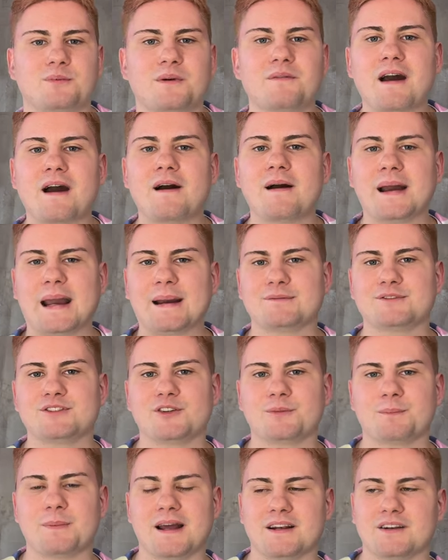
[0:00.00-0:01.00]
without having to
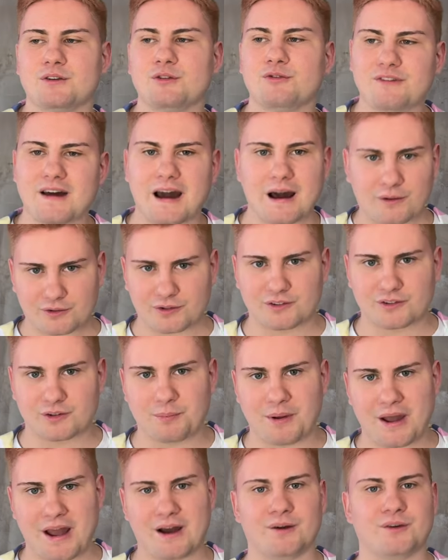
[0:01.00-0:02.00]
spend thousands of
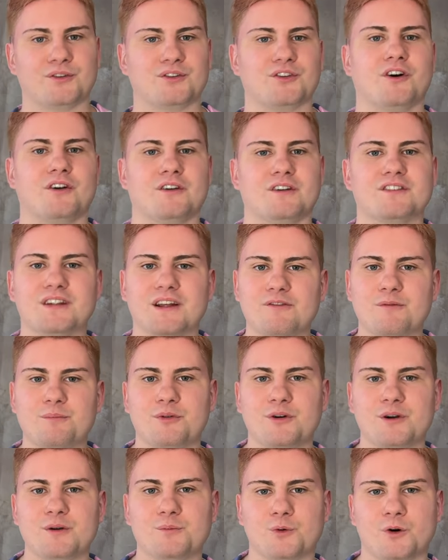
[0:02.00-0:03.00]
pounds on a
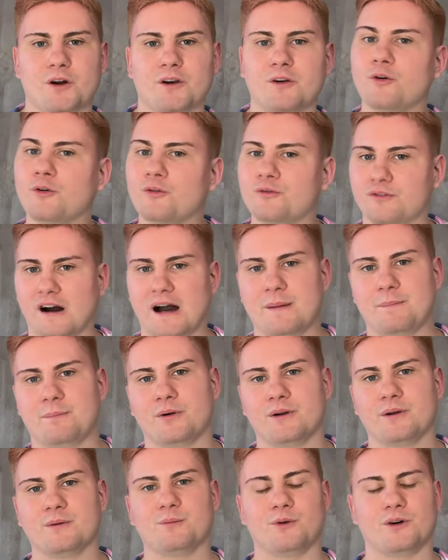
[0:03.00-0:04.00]
7.1 or
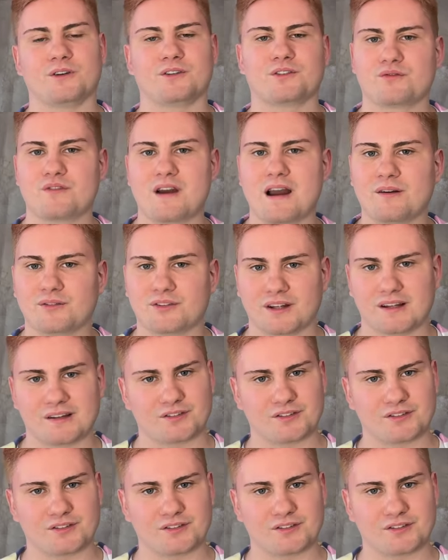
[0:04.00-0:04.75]
5.1 surround sound